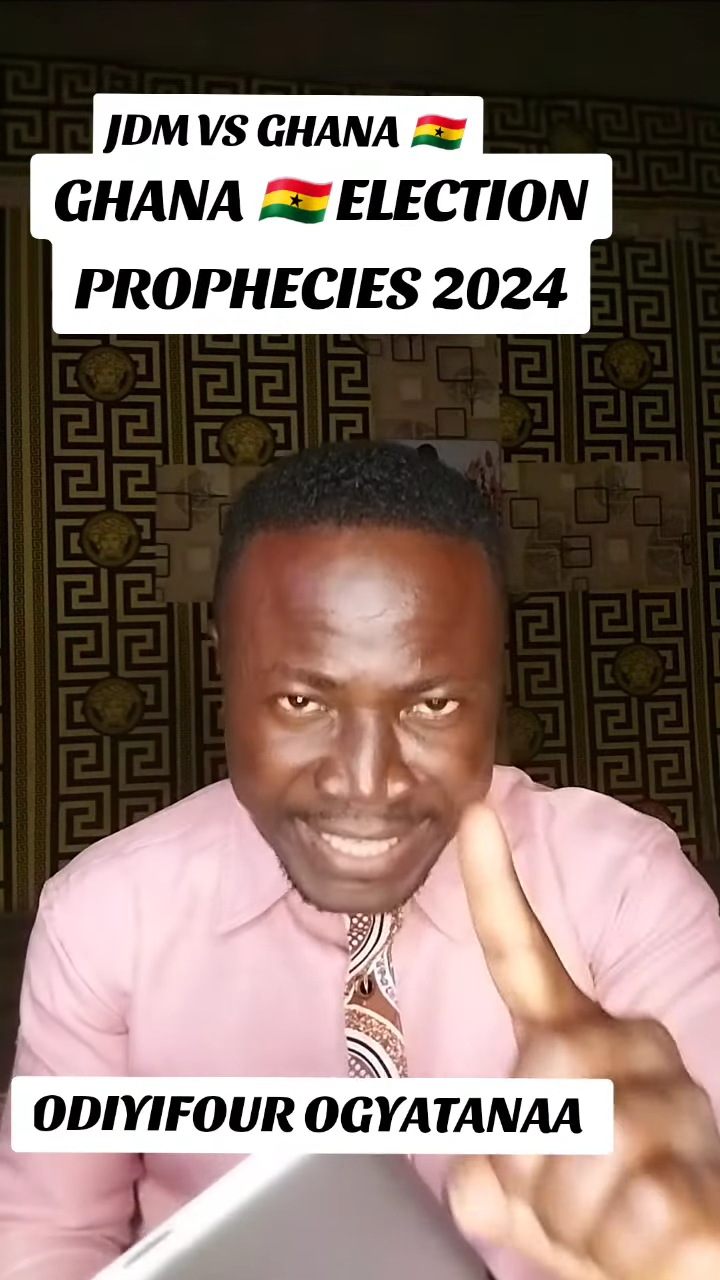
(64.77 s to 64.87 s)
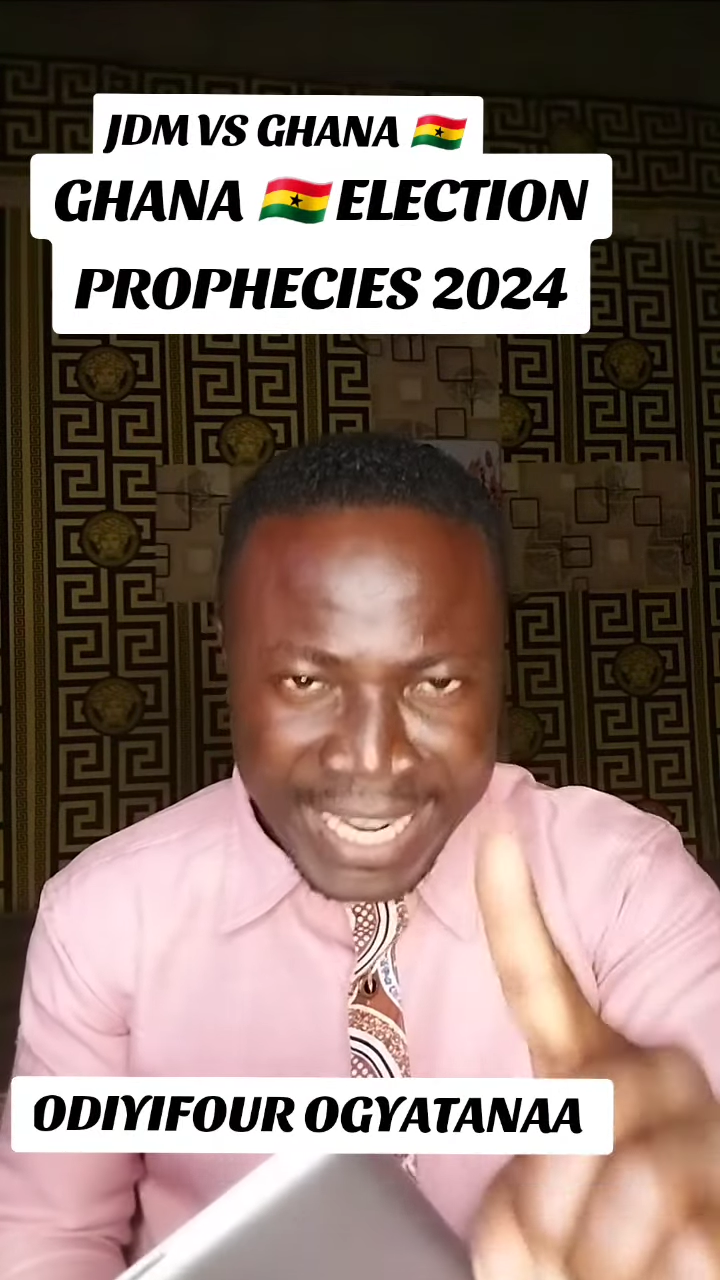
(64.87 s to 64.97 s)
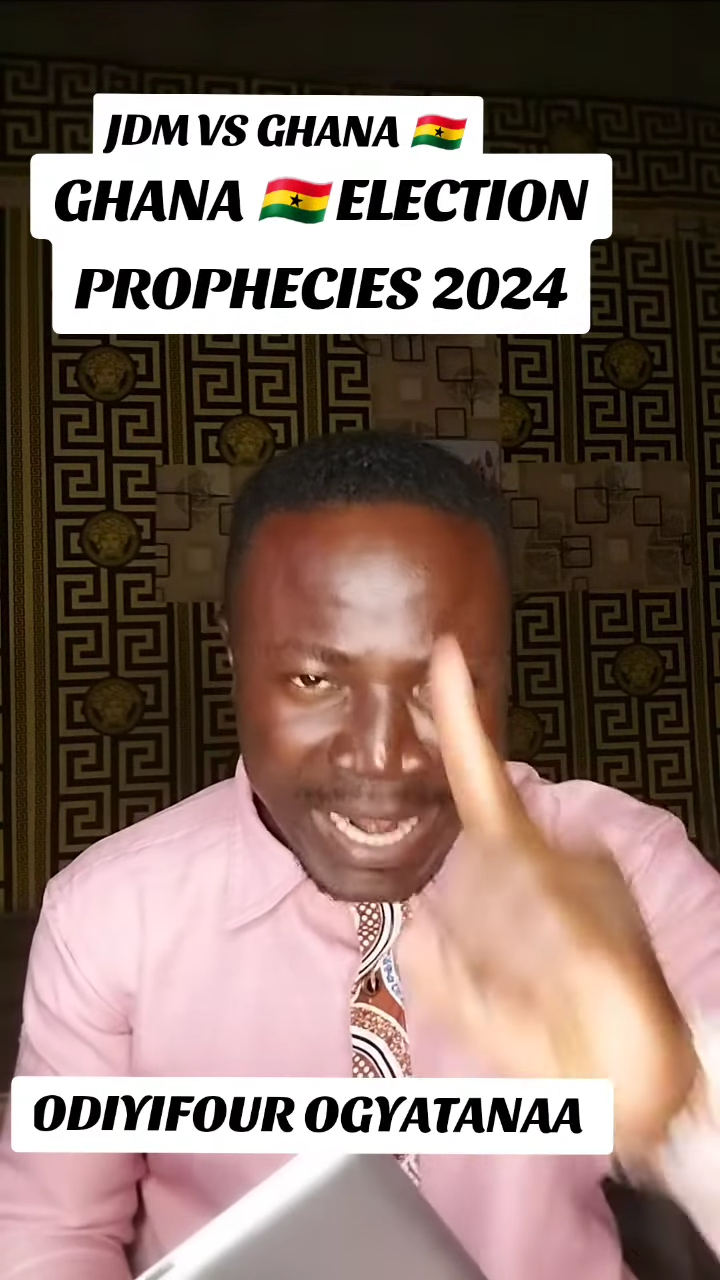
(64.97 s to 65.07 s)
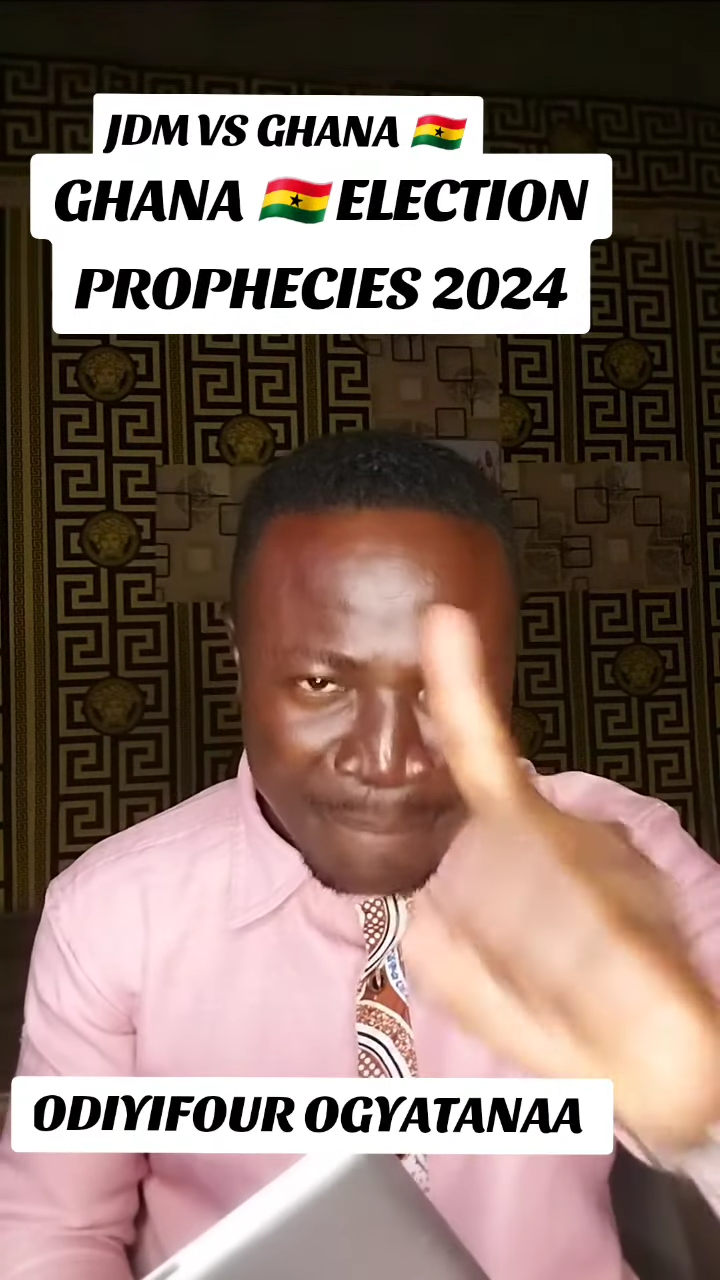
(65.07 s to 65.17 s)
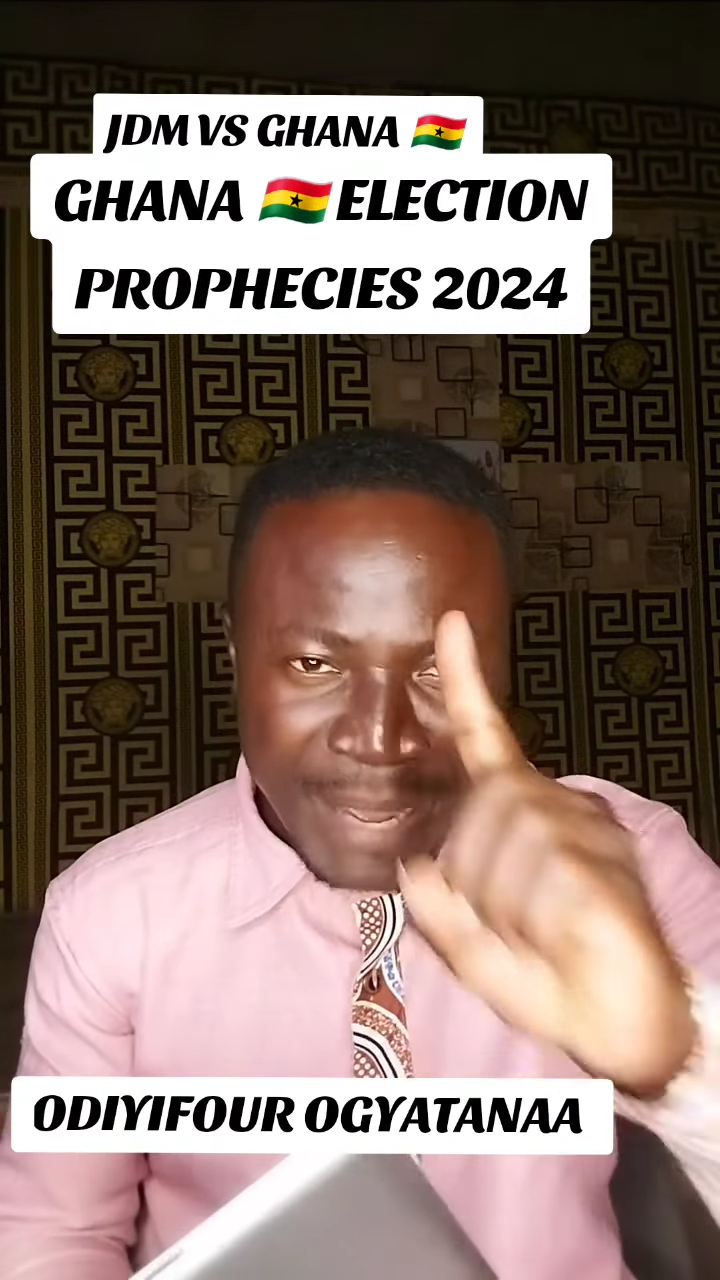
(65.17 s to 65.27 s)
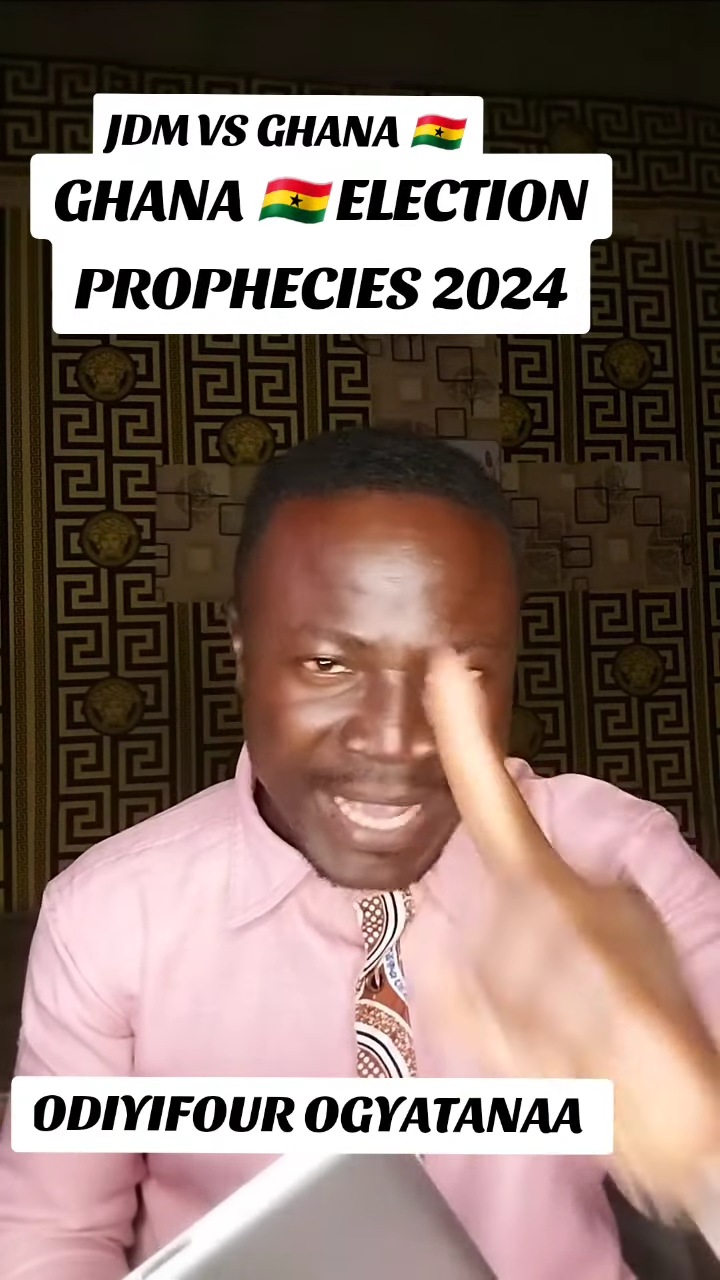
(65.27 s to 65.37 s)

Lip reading: the number